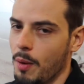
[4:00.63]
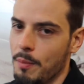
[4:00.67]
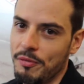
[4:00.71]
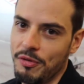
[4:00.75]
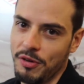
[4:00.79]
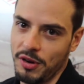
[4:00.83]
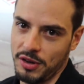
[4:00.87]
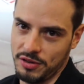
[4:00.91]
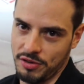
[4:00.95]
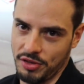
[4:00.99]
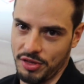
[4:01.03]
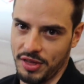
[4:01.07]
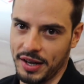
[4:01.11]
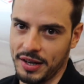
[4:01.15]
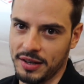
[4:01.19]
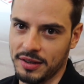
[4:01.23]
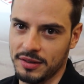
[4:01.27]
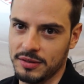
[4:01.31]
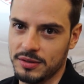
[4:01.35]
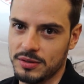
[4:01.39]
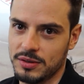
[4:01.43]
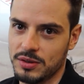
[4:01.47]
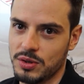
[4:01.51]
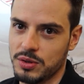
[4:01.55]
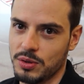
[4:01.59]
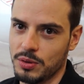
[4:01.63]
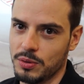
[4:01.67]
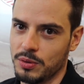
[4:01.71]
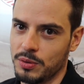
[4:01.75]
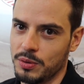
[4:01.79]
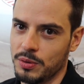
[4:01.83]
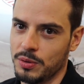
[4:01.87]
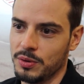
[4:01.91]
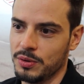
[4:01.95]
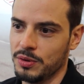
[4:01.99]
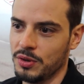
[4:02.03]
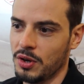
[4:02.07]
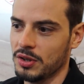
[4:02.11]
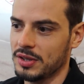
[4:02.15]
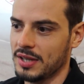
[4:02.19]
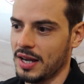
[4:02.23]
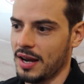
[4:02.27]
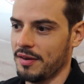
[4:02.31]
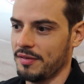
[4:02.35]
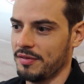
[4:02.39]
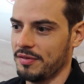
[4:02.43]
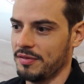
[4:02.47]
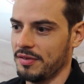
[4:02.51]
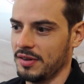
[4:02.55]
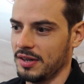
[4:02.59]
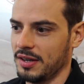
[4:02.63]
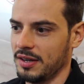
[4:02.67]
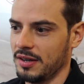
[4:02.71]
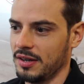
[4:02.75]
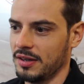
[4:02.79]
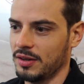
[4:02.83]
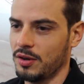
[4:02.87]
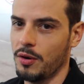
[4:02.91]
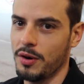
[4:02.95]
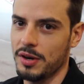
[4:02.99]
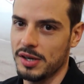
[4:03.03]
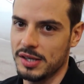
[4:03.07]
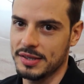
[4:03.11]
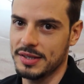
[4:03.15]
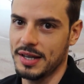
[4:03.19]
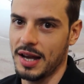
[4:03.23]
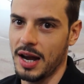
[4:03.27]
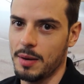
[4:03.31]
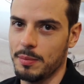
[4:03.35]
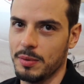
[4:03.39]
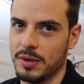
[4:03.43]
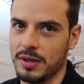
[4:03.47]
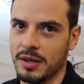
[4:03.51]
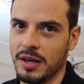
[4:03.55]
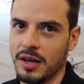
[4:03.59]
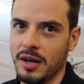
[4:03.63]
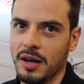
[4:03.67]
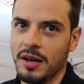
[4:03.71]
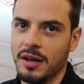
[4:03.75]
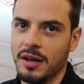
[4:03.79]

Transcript: comfort thing to not have a coiled cable.